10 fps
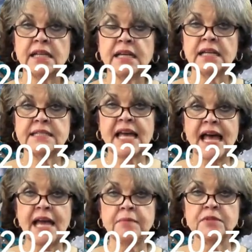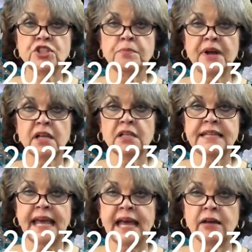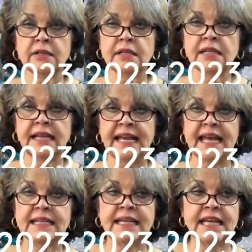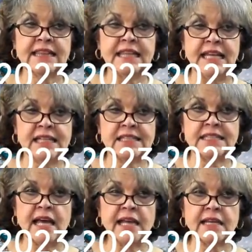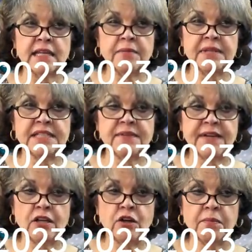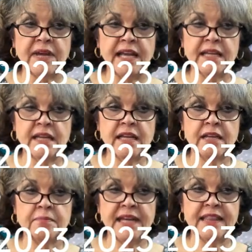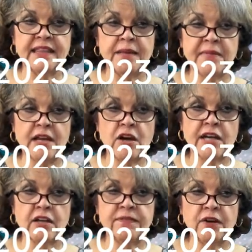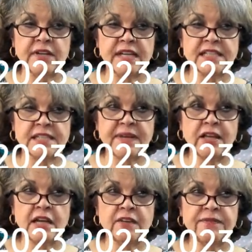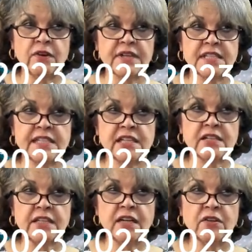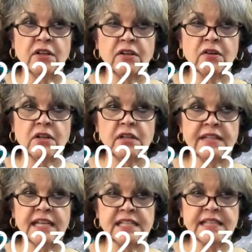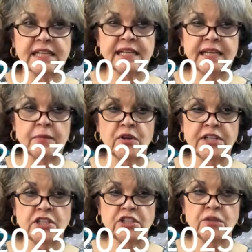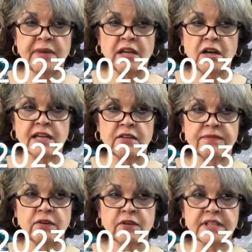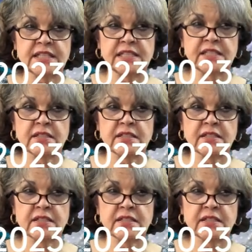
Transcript: Time to buckle down and get things done. Let me see if I can go to my my thing, my autofocus. Is my autofocus here? No, no, no. Hold on a second. I'm going to do my autofocus here.